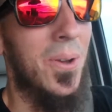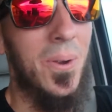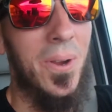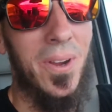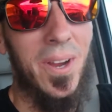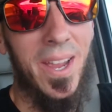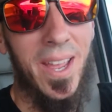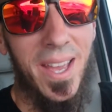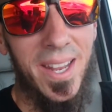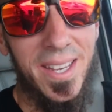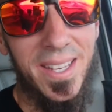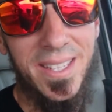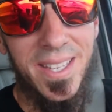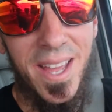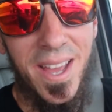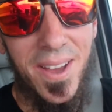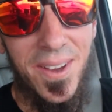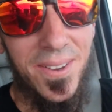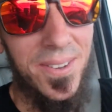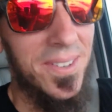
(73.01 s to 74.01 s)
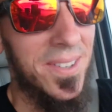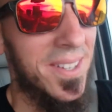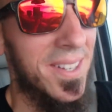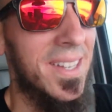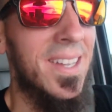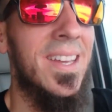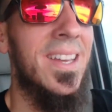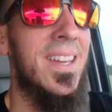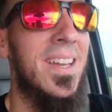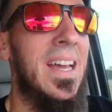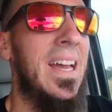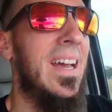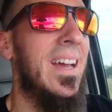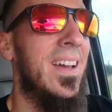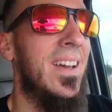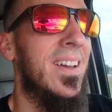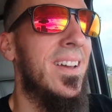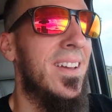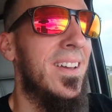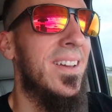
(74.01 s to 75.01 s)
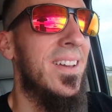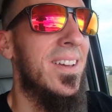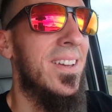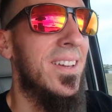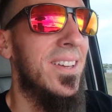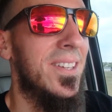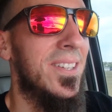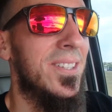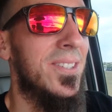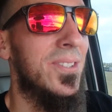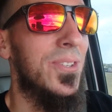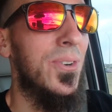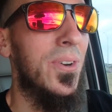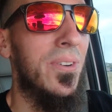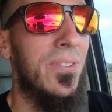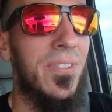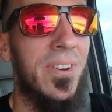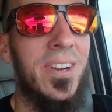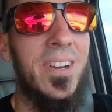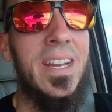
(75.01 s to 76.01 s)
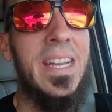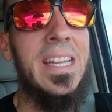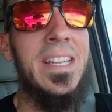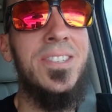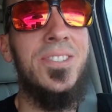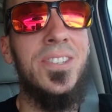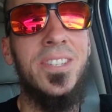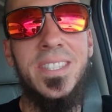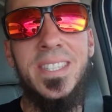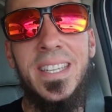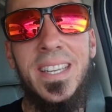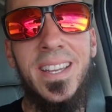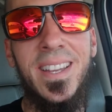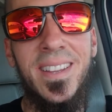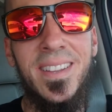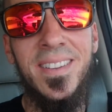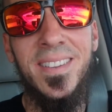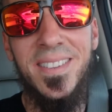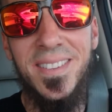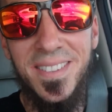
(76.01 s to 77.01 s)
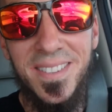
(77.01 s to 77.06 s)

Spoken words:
we're headed down to a very interesting,